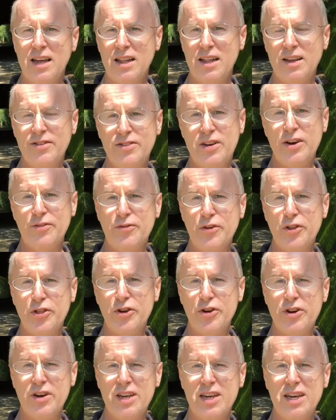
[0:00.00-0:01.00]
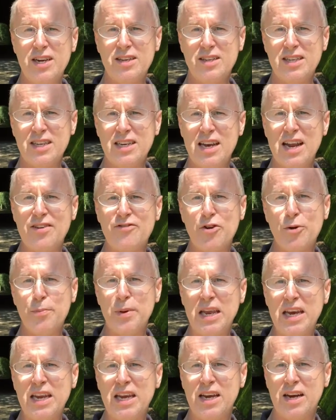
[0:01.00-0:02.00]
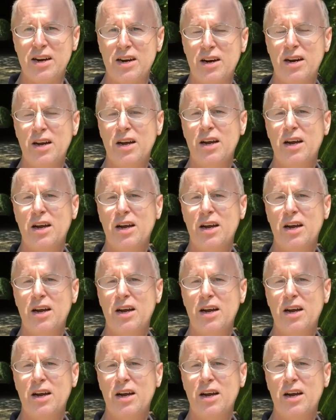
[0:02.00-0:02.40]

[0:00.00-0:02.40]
lived here for 30 years and never been here.